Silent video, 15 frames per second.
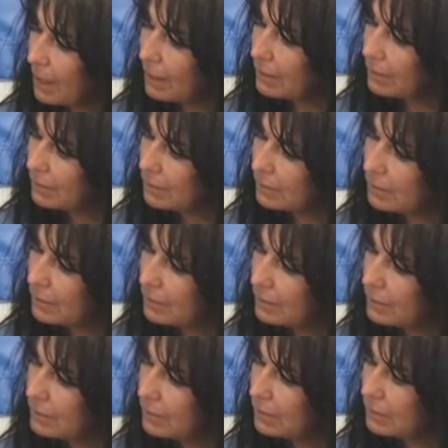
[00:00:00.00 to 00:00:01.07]

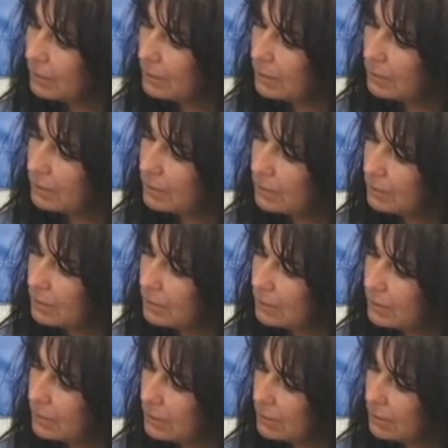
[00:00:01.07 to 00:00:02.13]

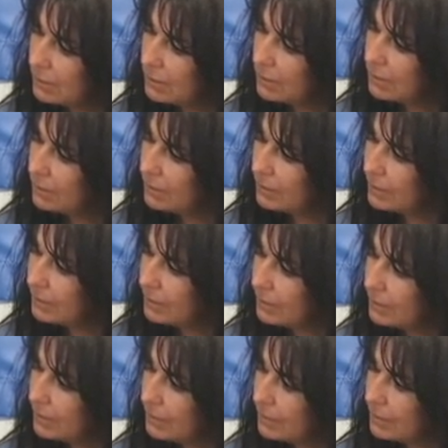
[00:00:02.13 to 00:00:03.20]

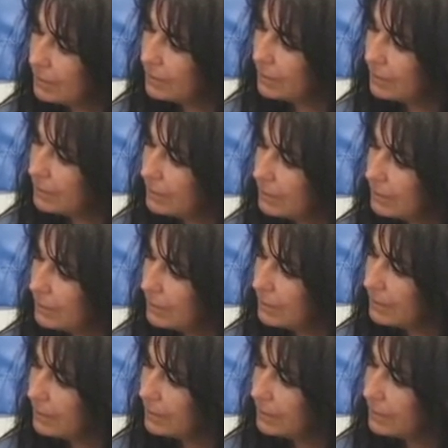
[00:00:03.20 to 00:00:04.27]

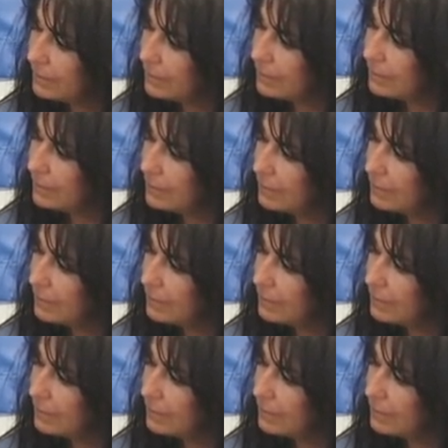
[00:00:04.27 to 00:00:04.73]
(not speaking)